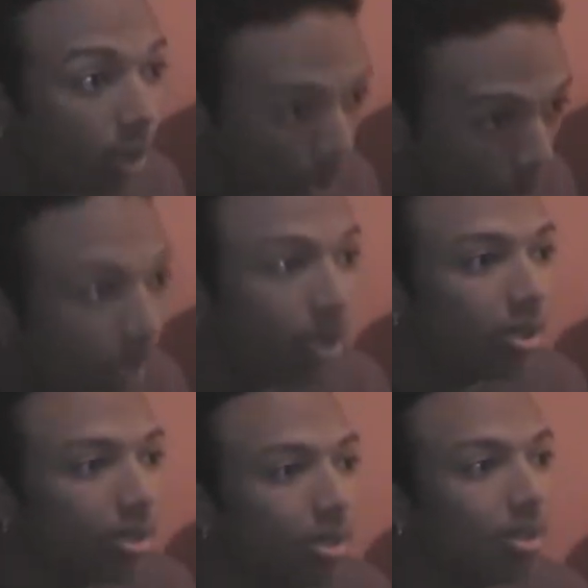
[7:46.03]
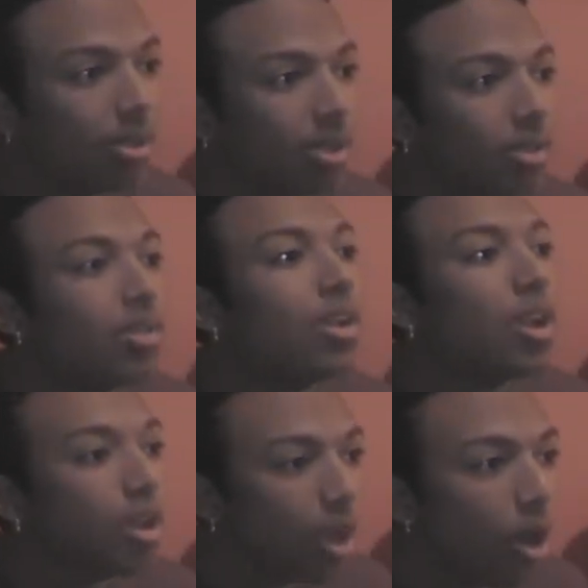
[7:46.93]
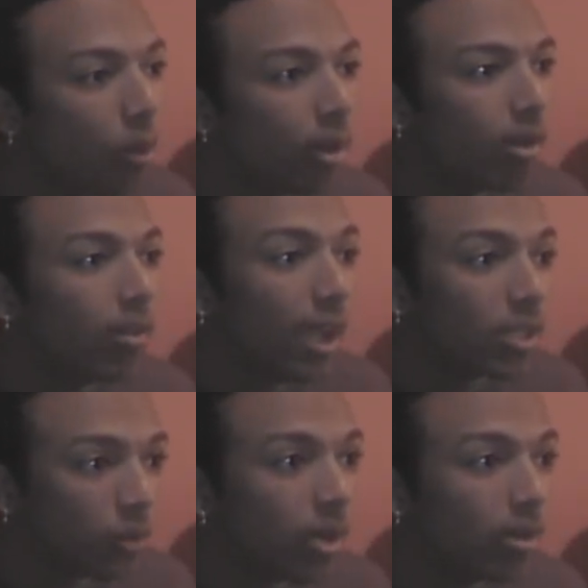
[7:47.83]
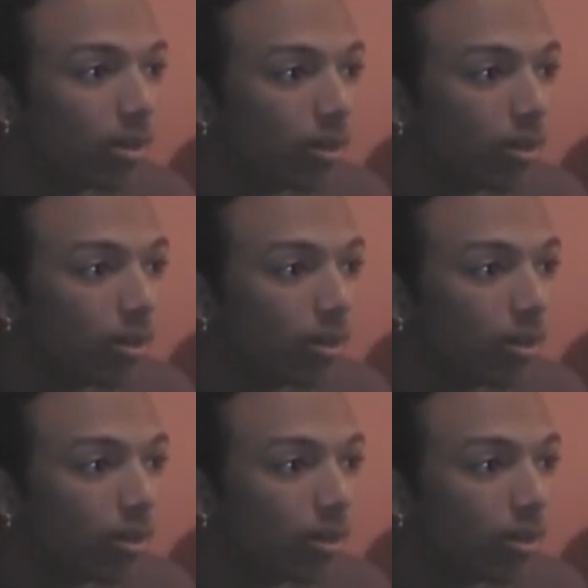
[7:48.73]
Nowhere. Nowhere. That's where.